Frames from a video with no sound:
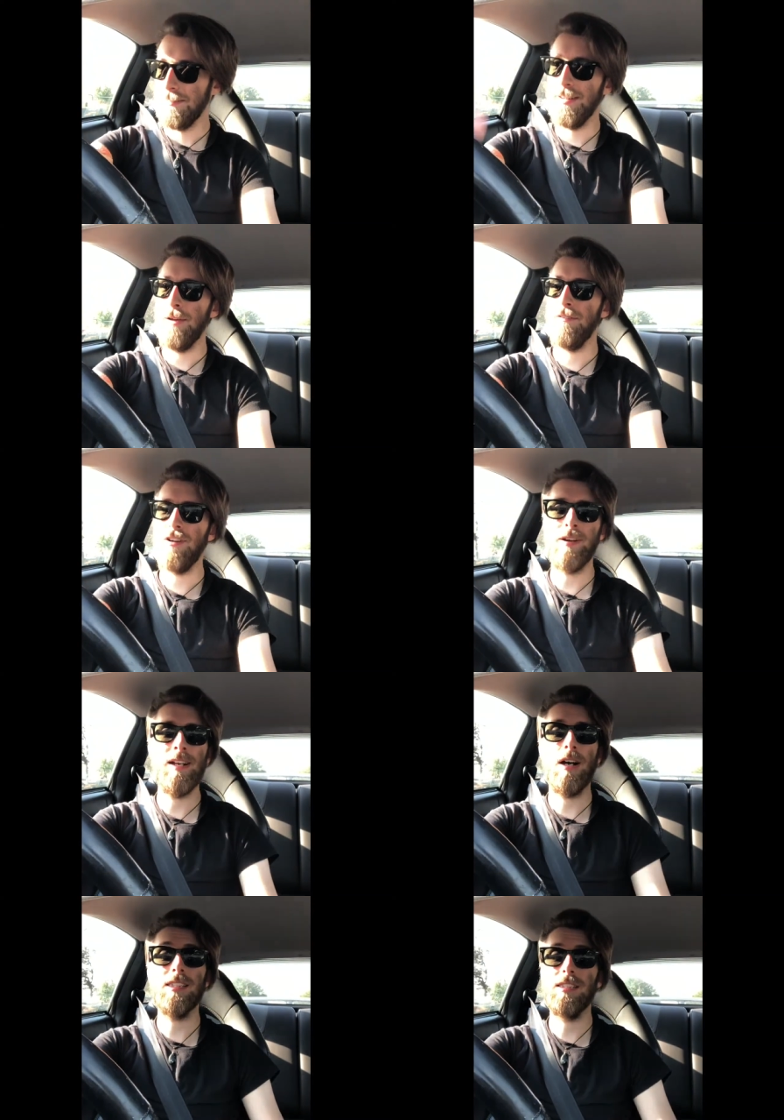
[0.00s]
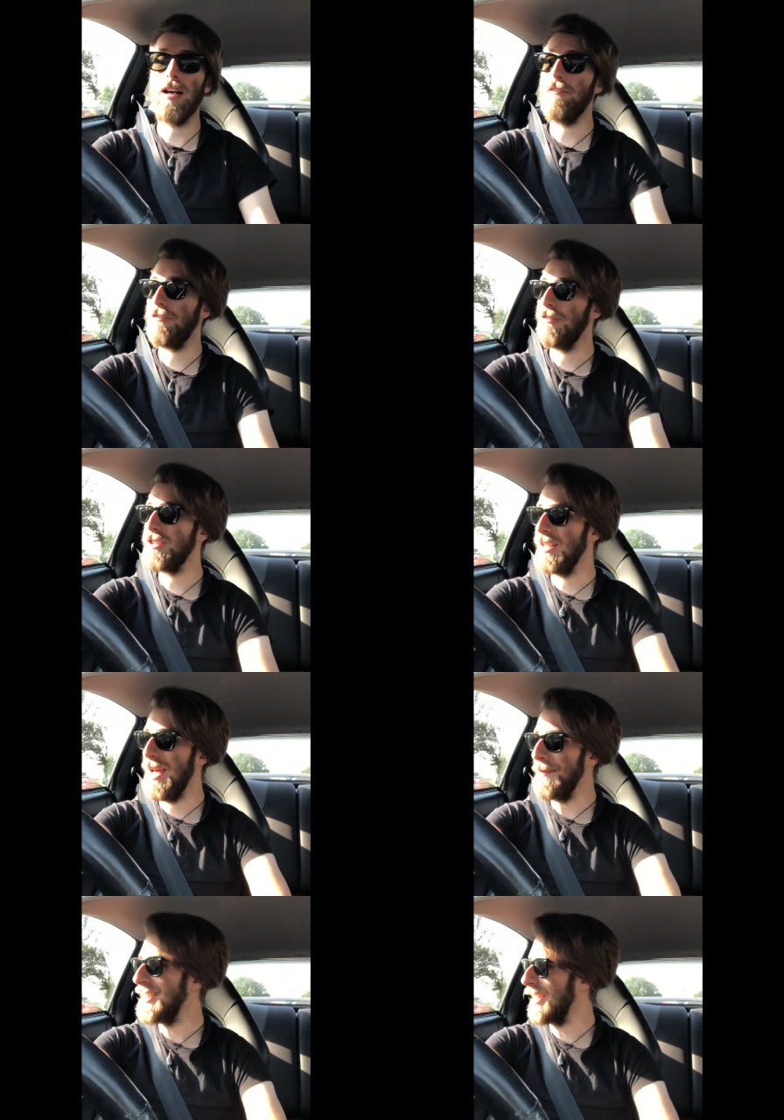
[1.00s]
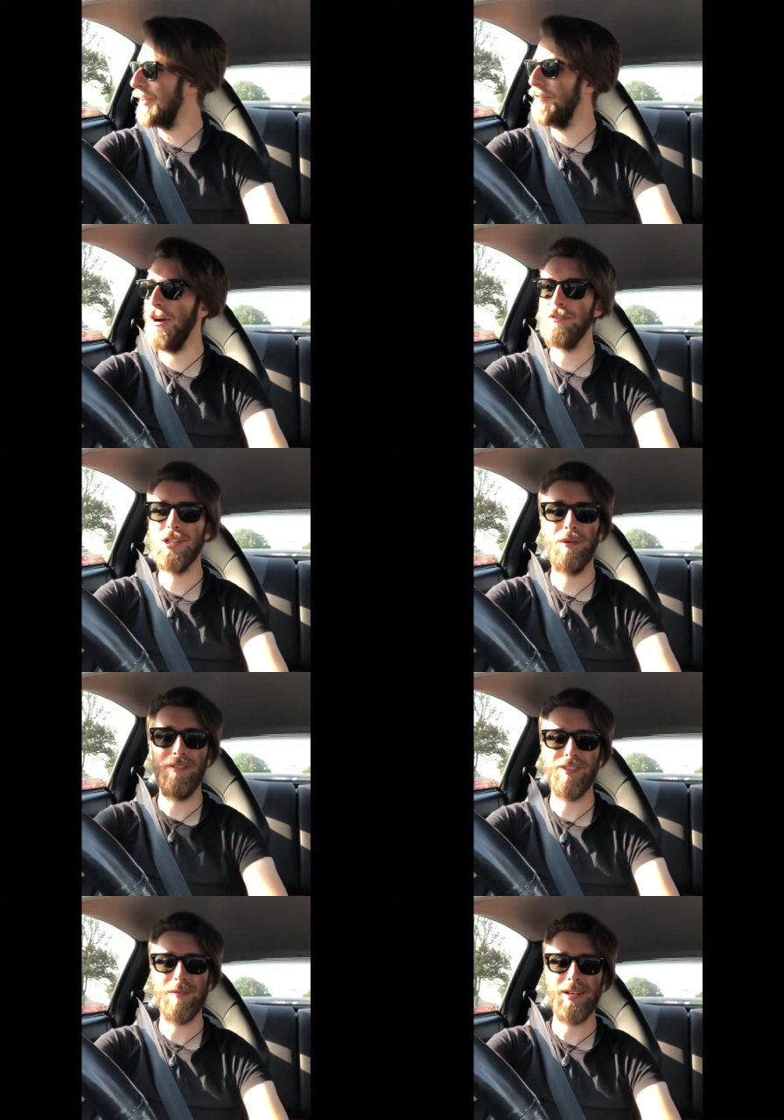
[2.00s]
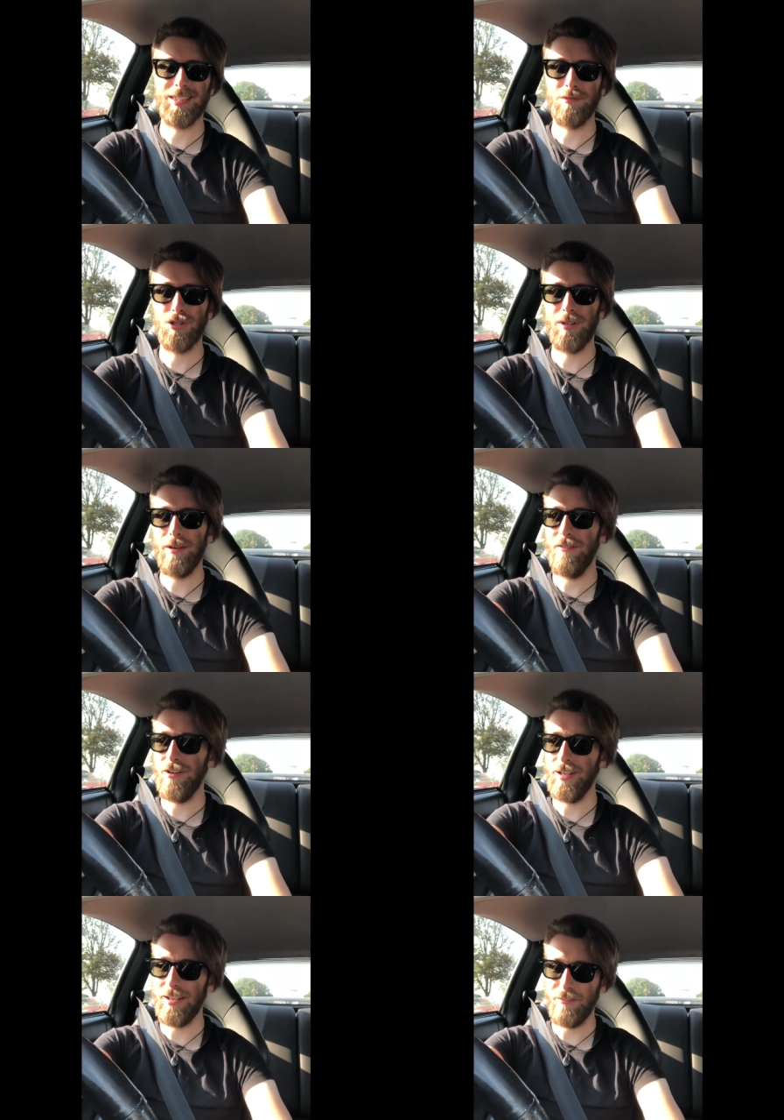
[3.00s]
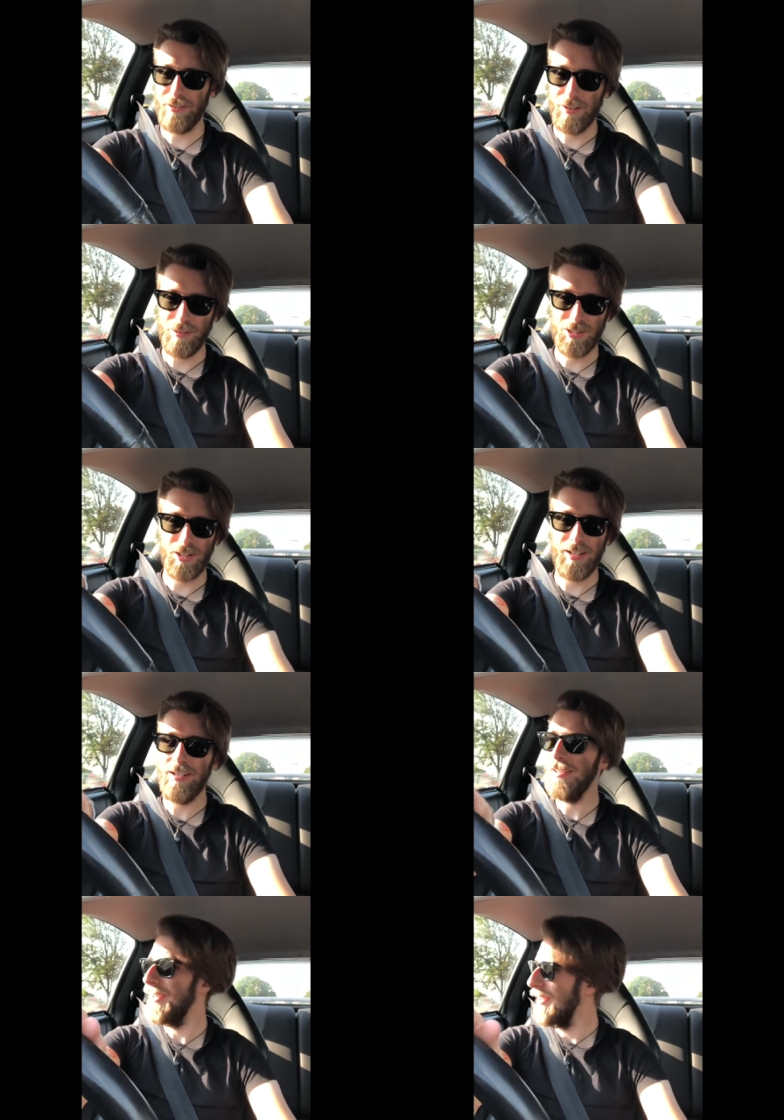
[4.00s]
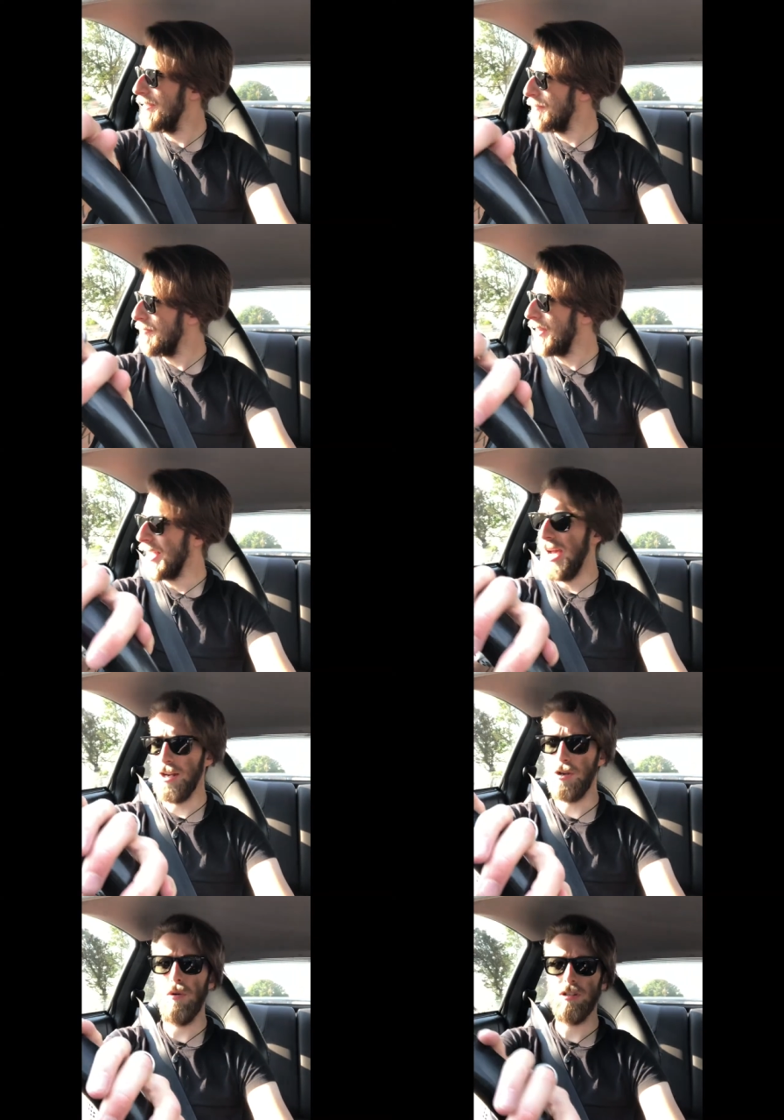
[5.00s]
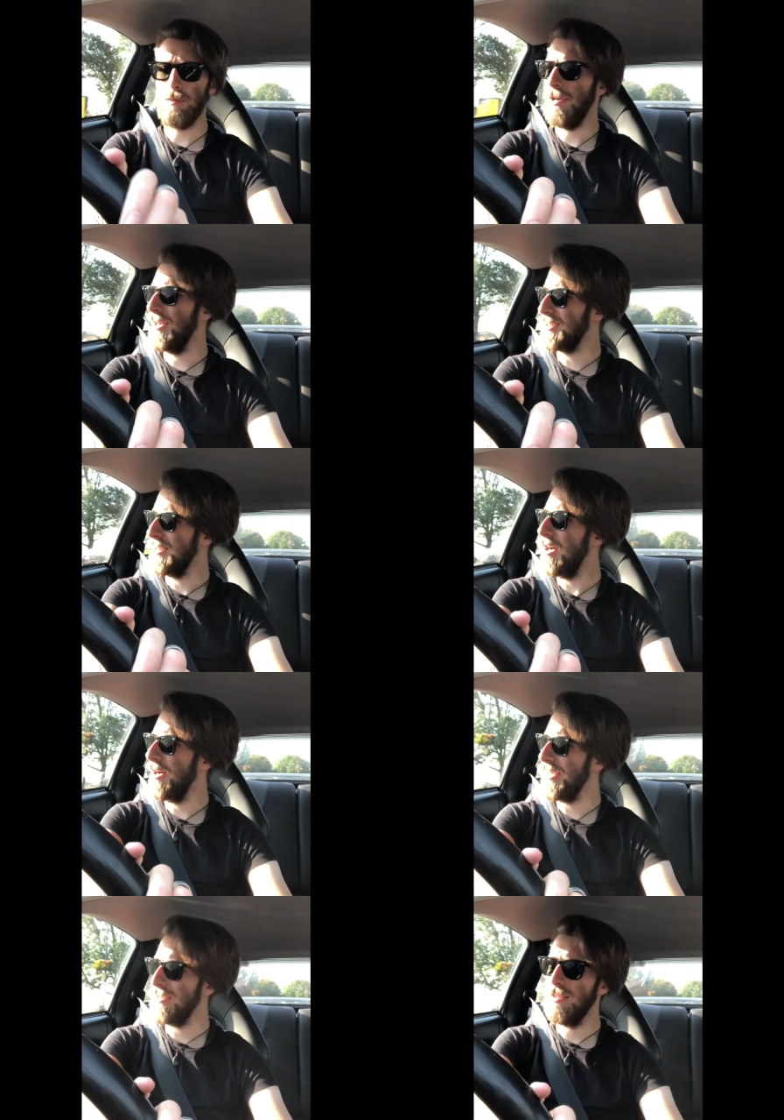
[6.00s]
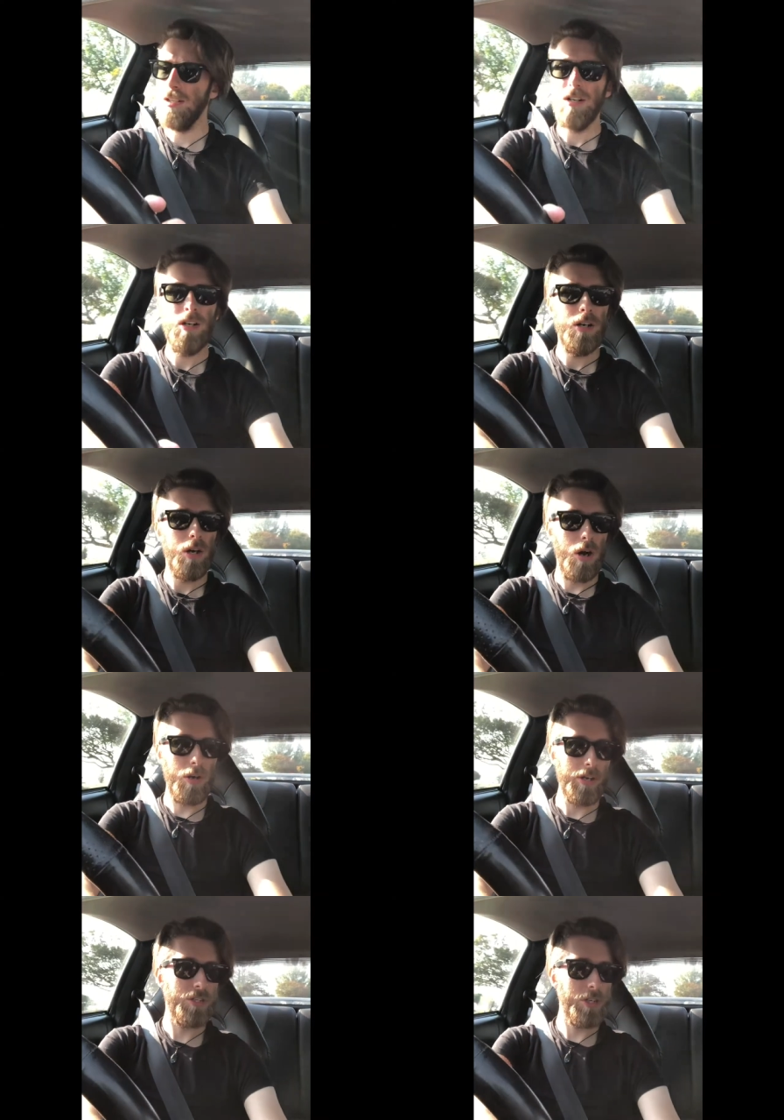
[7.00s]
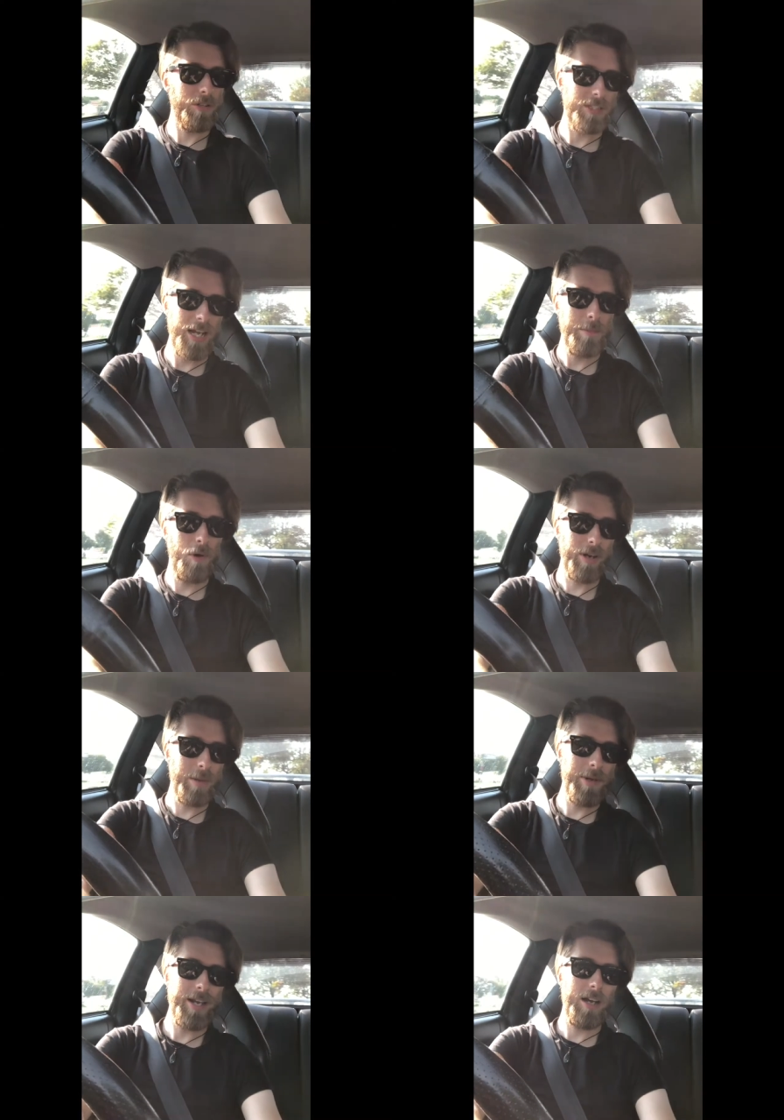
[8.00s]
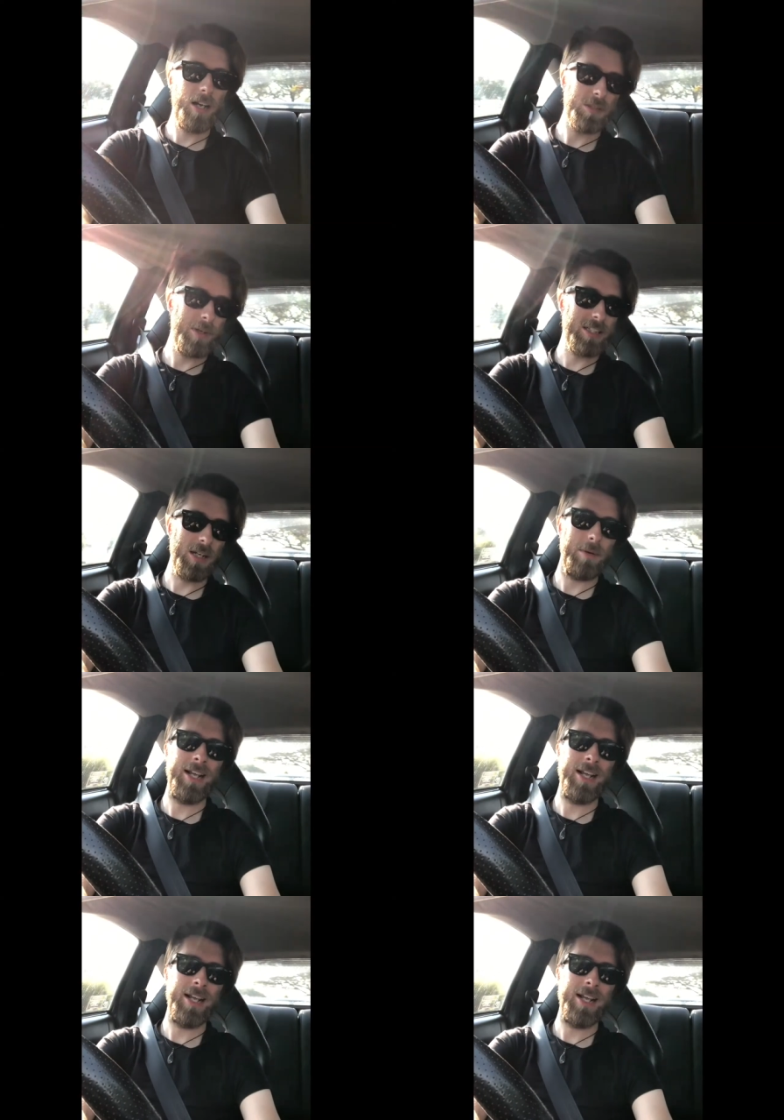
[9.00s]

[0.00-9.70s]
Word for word: they were very nice enough to let me take a photo of them, as I'm sure they were very confused on a, at quarter past nine. On a Tuesday morning, being asked by someone,